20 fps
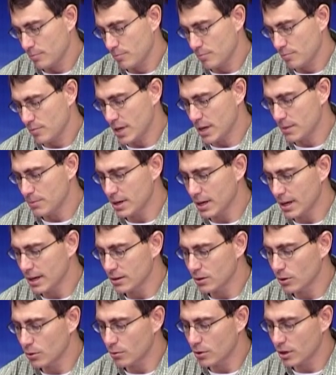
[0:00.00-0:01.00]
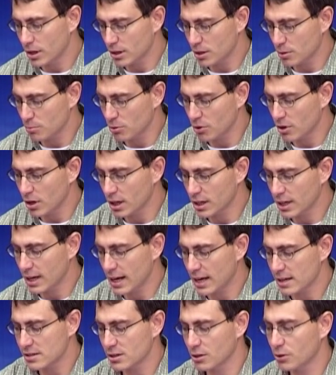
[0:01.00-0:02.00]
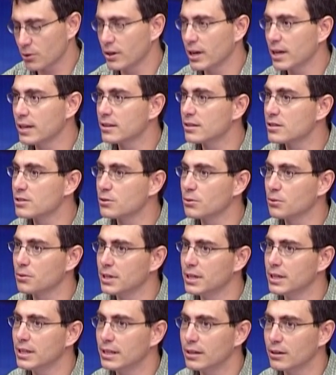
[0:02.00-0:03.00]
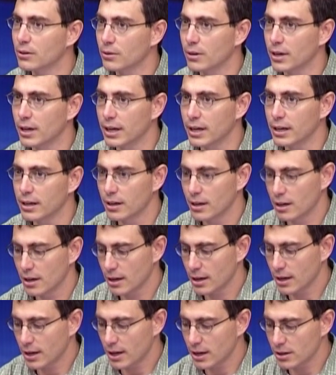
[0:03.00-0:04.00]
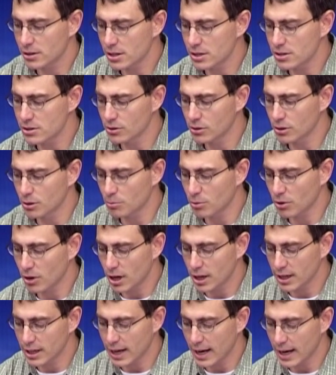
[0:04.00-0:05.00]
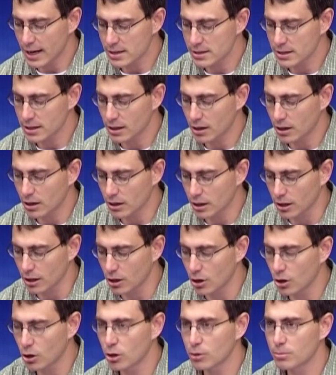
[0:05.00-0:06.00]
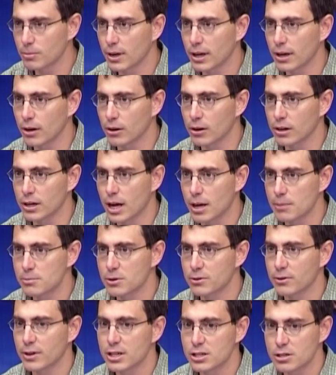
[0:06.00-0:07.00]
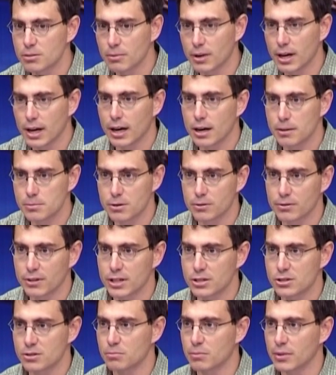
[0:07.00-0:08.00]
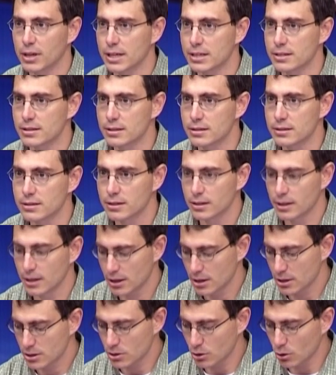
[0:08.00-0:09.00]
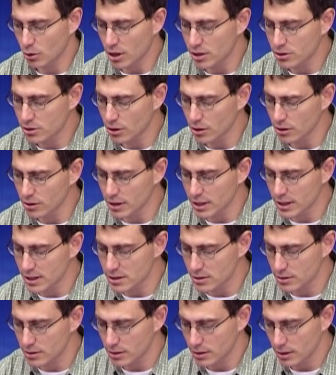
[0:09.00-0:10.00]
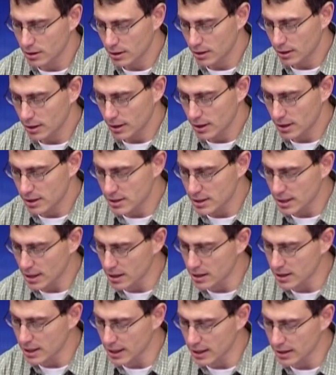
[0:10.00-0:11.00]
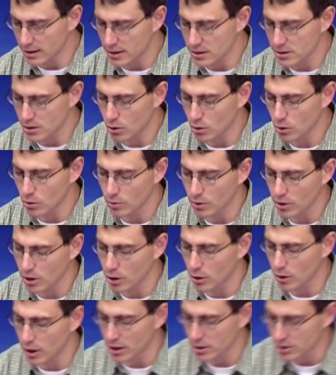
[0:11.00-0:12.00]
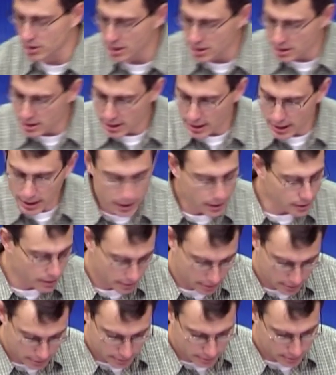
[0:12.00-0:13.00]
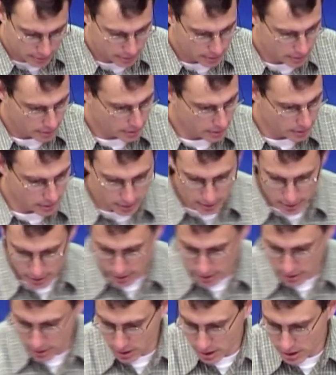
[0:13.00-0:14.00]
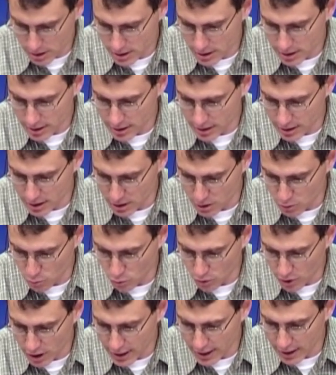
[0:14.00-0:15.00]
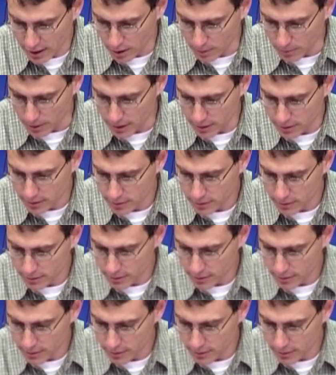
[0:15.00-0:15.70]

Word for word: maybe I don't want to broadcast and create this 3D array. I'll just do the broadcasting on a code by, or an observation by observation basis. So I'll turn this, instead of taking this whole row, I'll just take uh, just this one element,